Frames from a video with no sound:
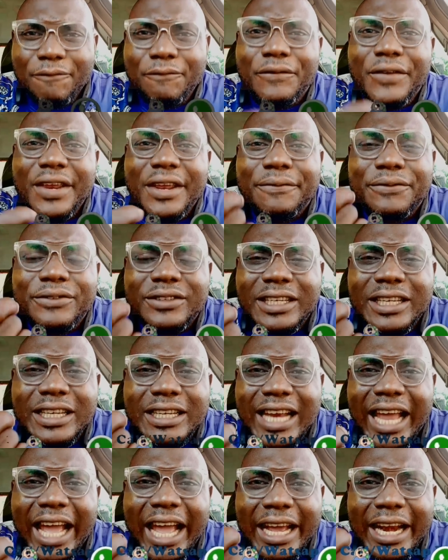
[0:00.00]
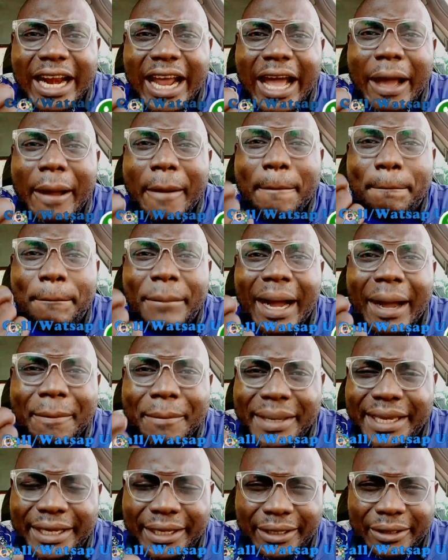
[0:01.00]
50 naira per
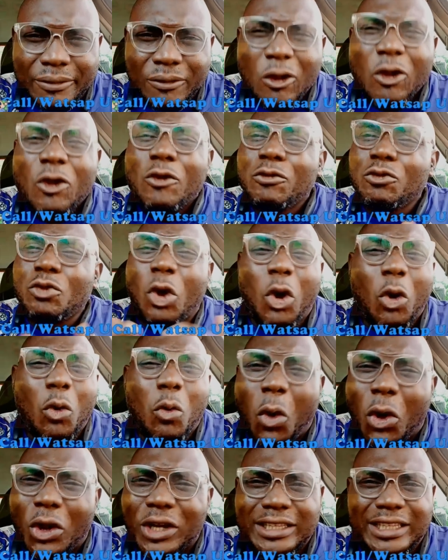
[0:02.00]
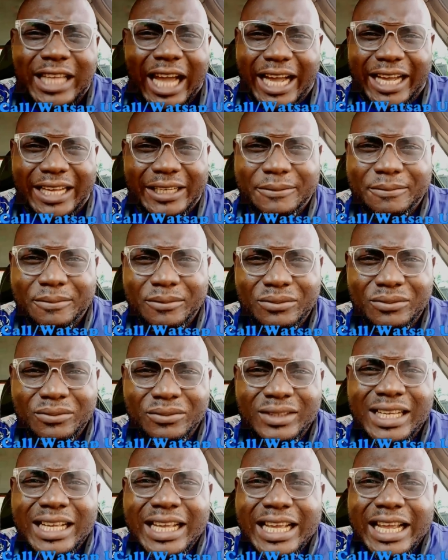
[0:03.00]
meal. No wonder.
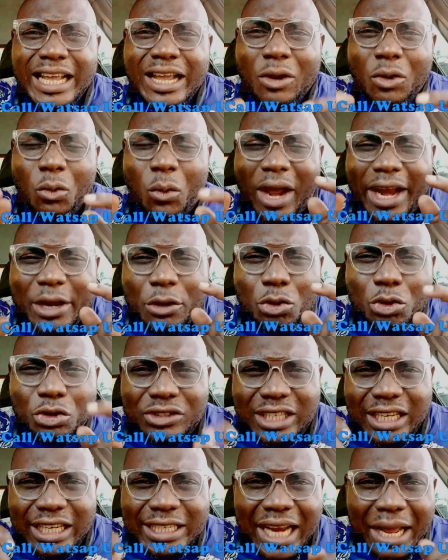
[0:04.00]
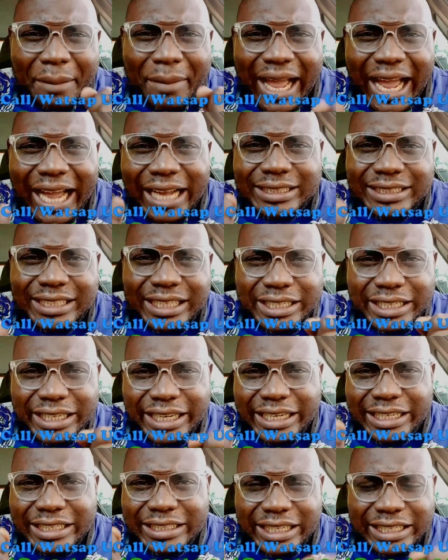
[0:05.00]
When you see them acting
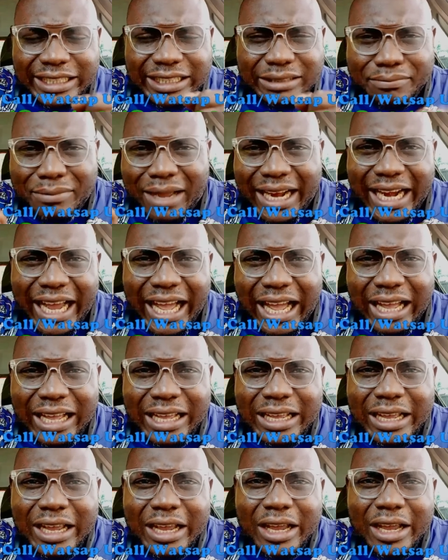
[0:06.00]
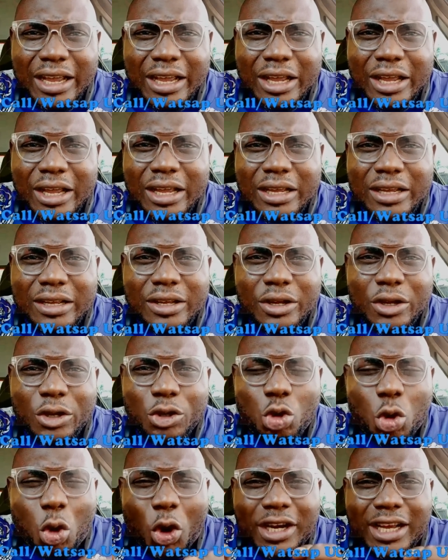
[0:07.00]
in this manner,
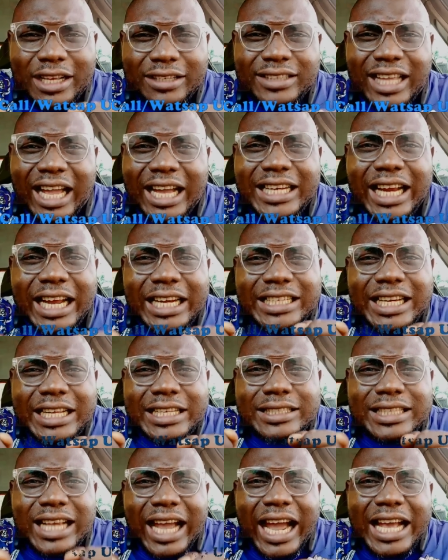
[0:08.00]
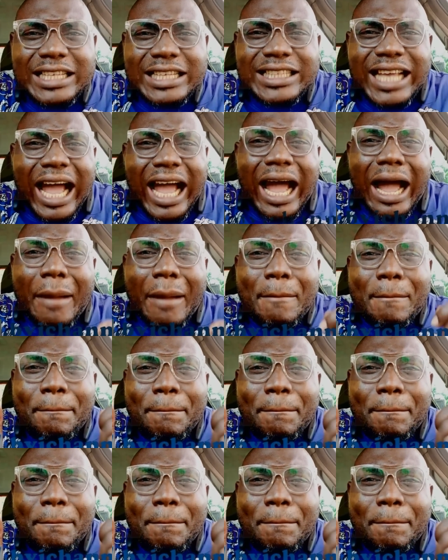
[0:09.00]
you understand that these guys are